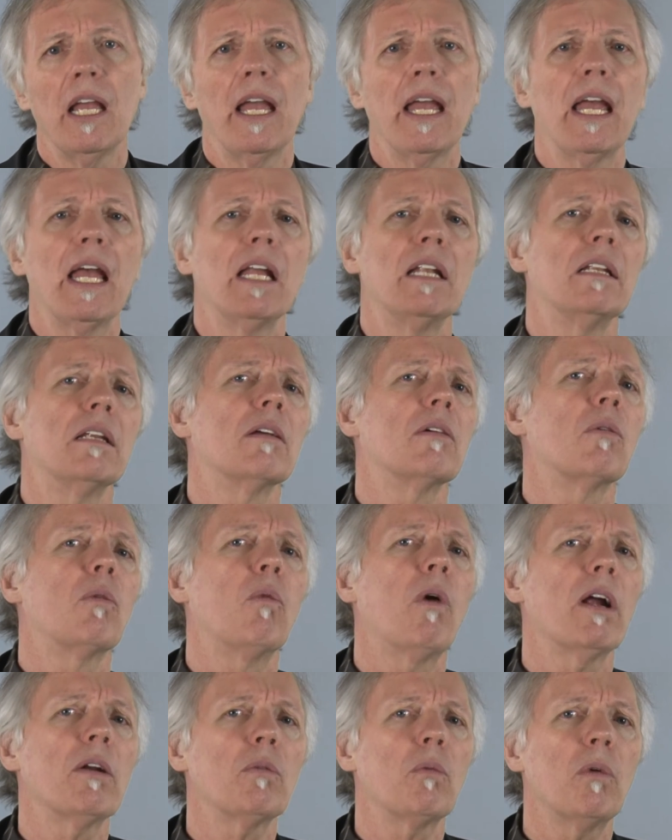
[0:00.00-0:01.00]
And
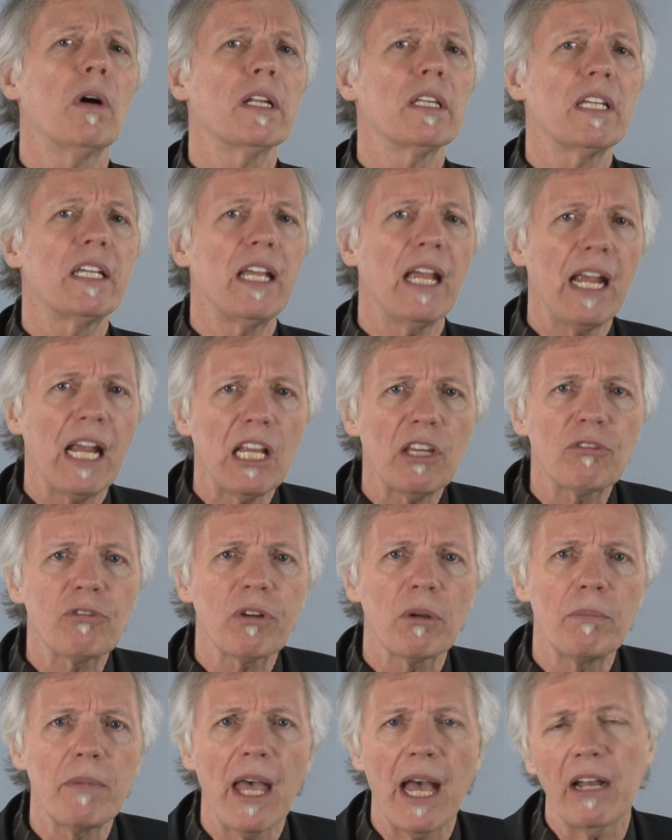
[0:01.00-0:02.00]
what one gains
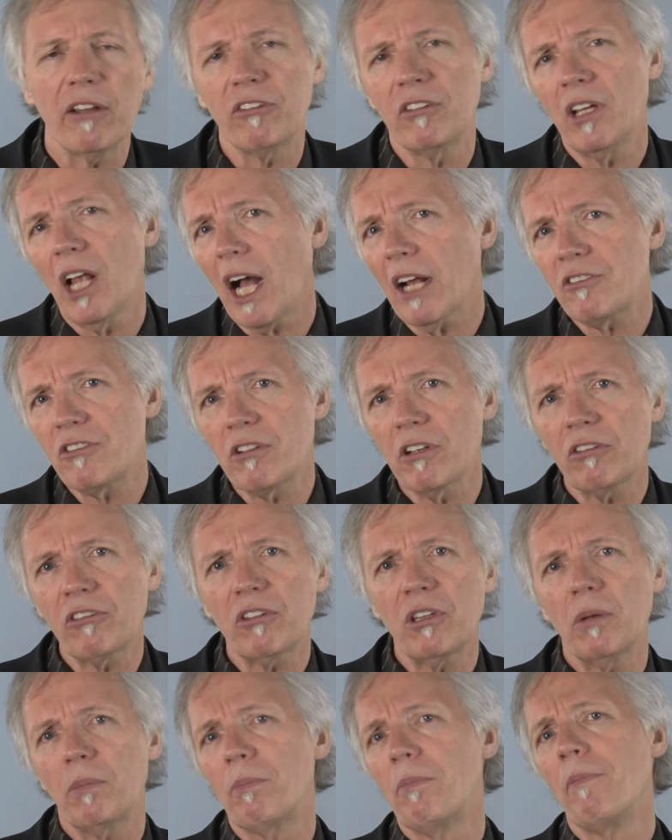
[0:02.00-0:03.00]
from that is not
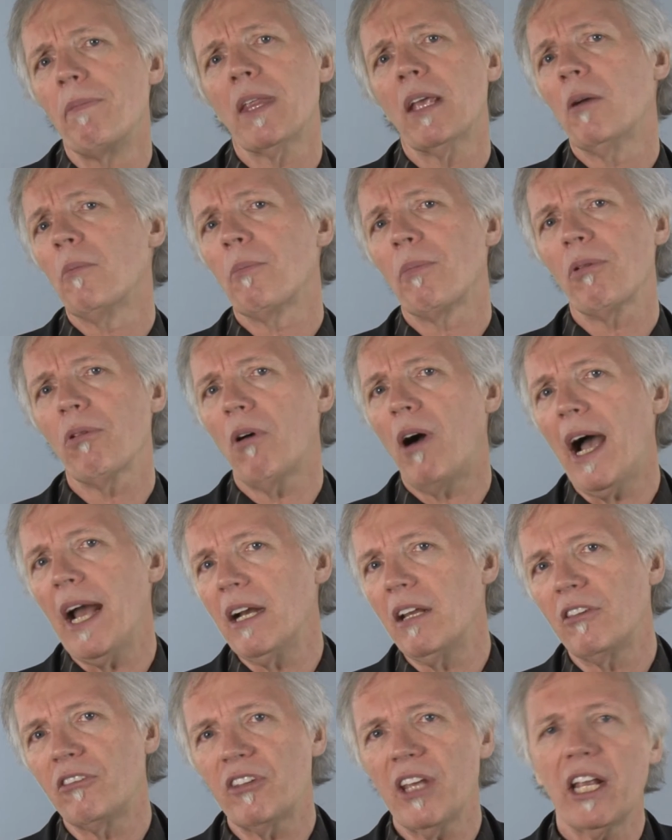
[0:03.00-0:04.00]
just the pride
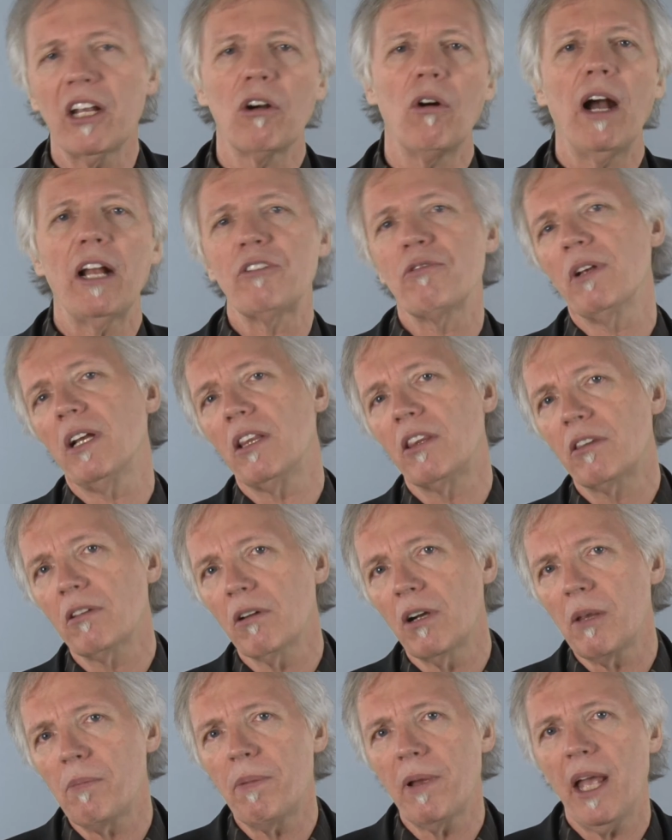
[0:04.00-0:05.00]
in saying, oh, I treated
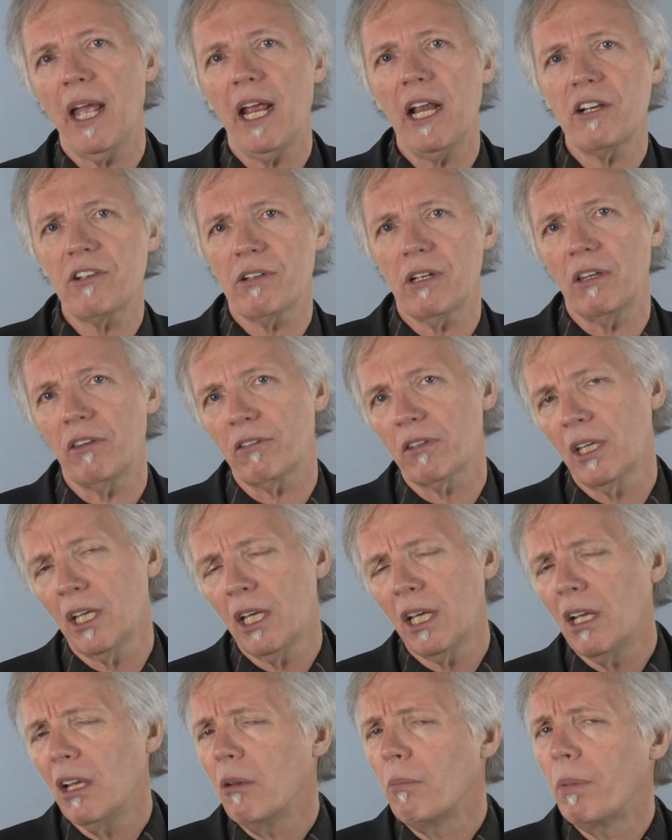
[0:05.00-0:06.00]
30 patients,
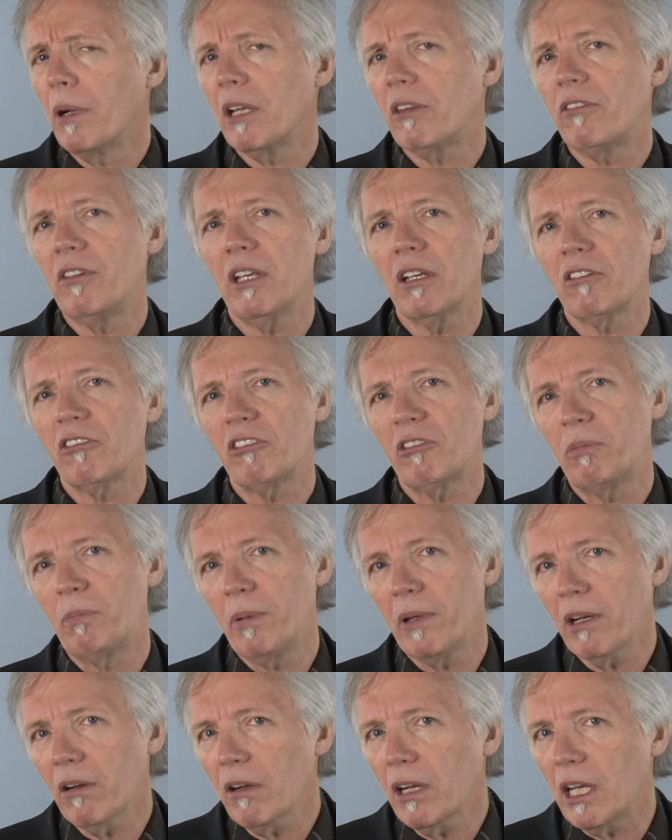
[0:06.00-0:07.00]
but it's the
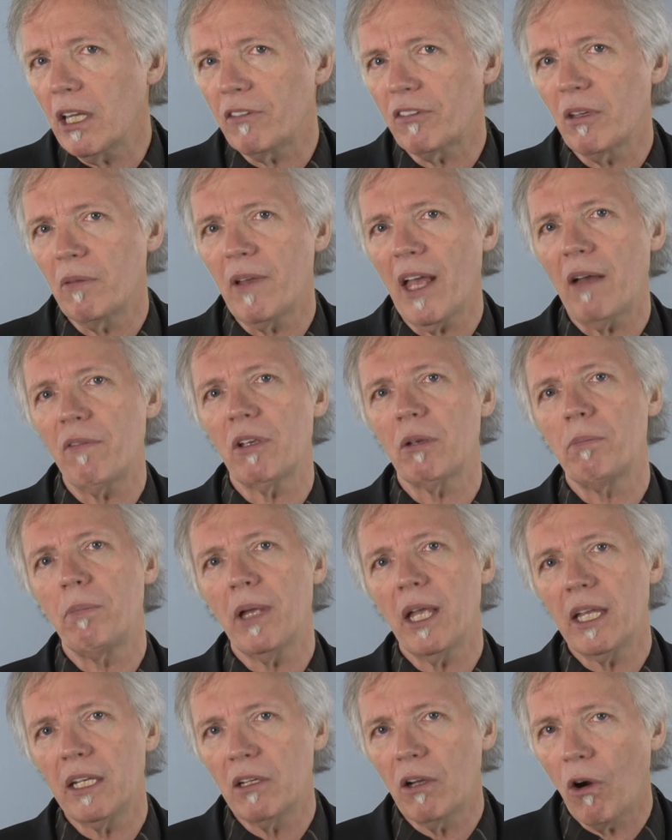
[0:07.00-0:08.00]
experience of having
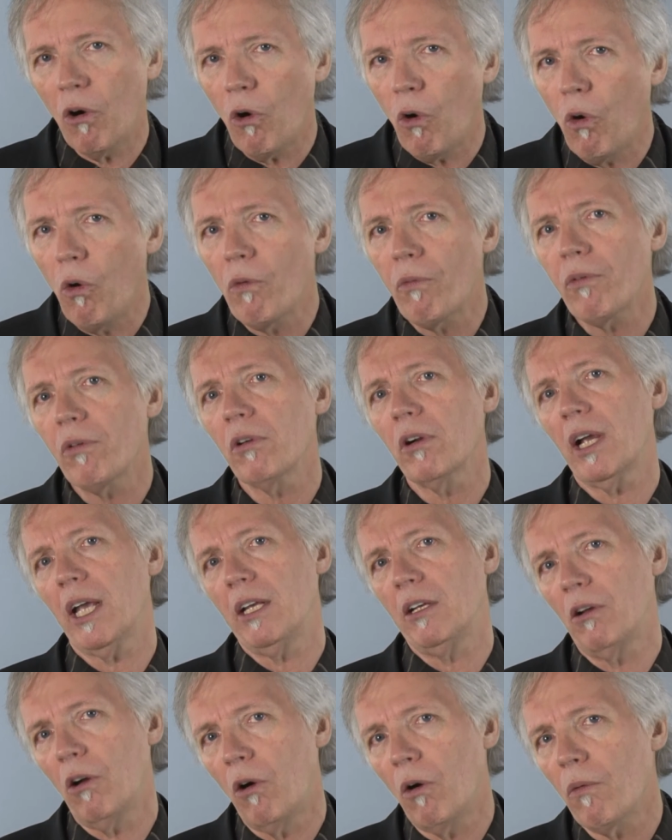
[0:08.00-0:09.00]
been over
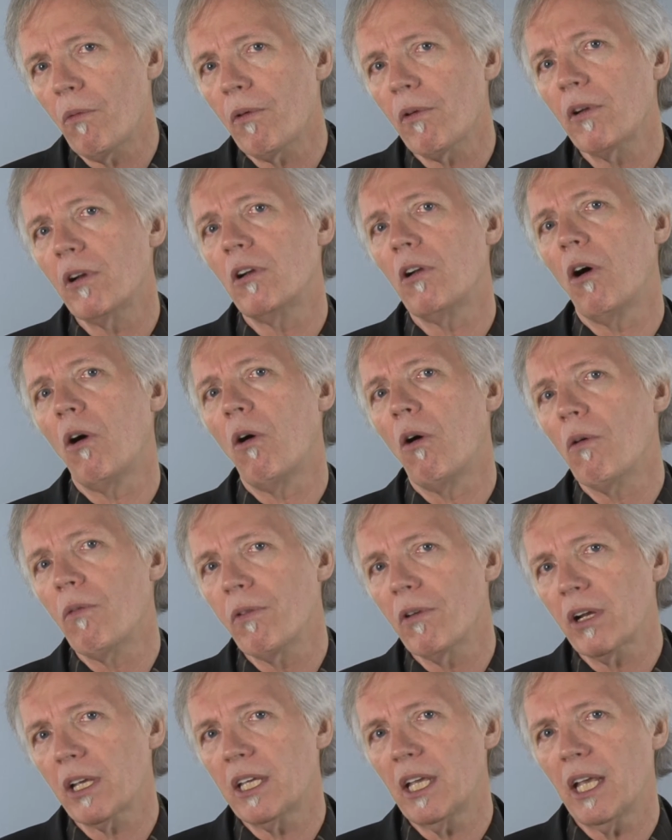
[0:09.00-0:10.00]
and over and
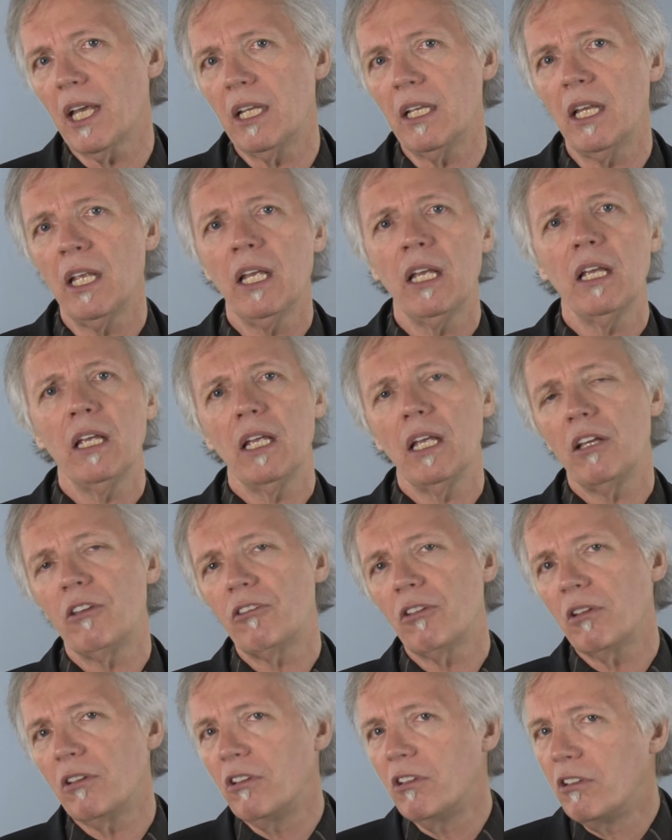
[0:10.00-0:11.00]
over again
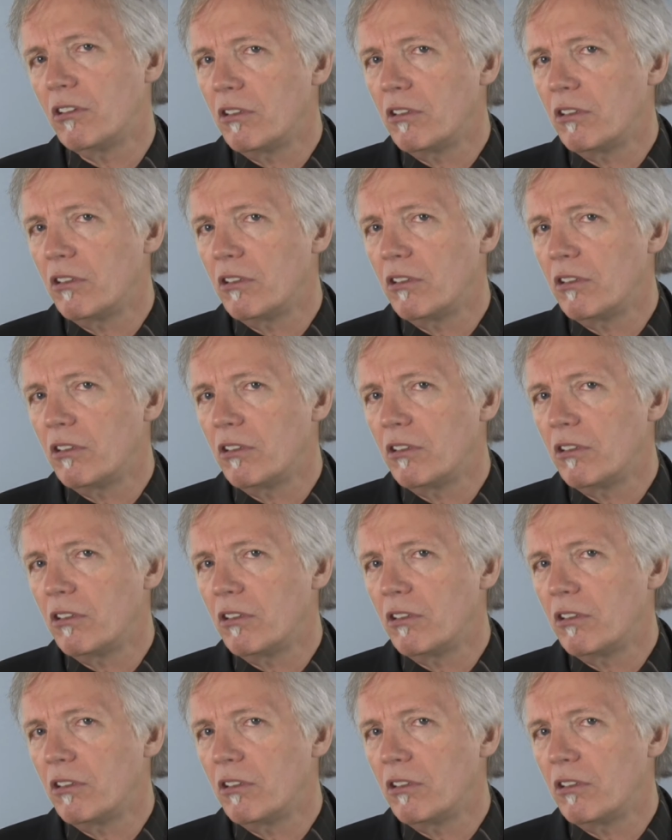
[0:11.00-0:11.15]
into